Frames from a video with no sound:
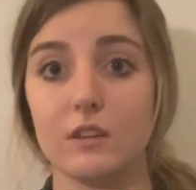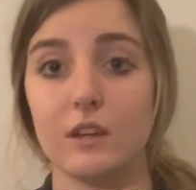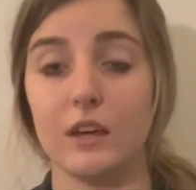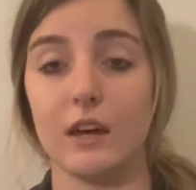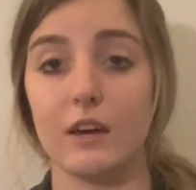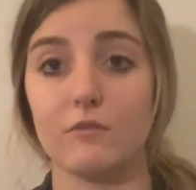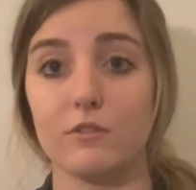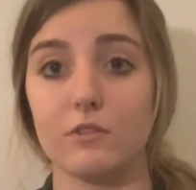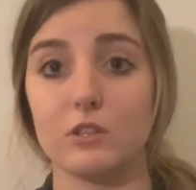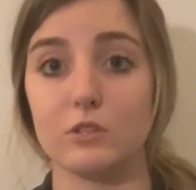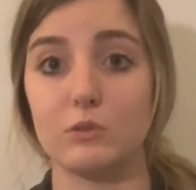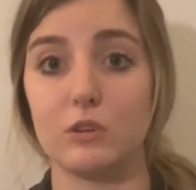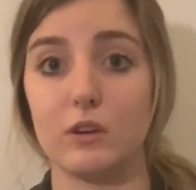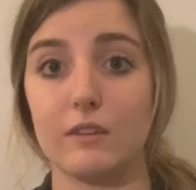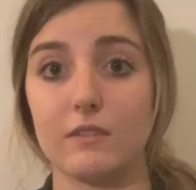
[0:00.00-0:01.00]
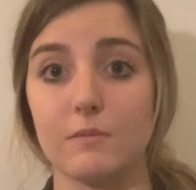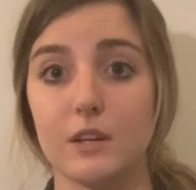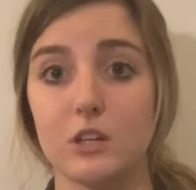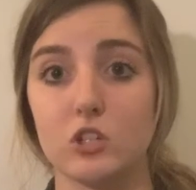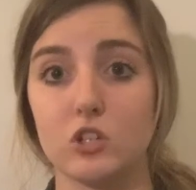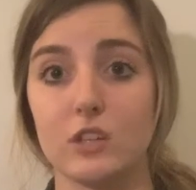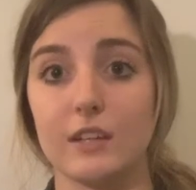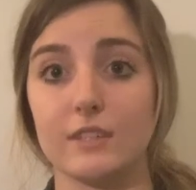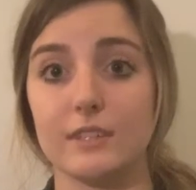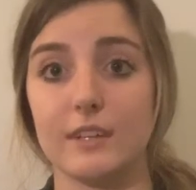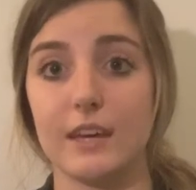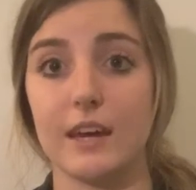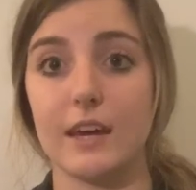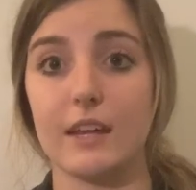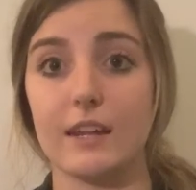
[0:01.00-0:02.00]
and for this one you have to make sure that's an
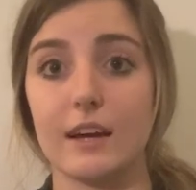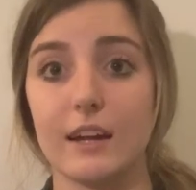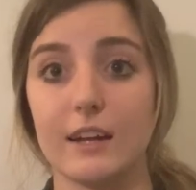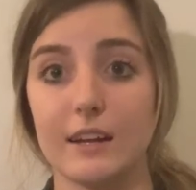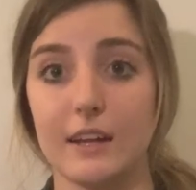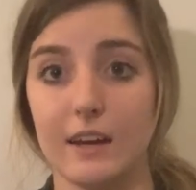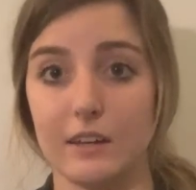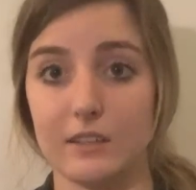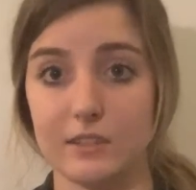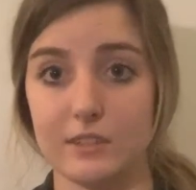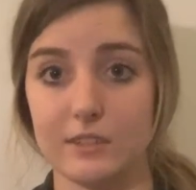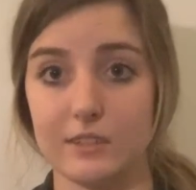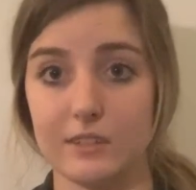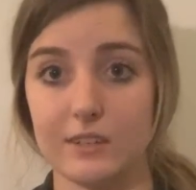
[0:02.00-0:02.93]
A, not an S,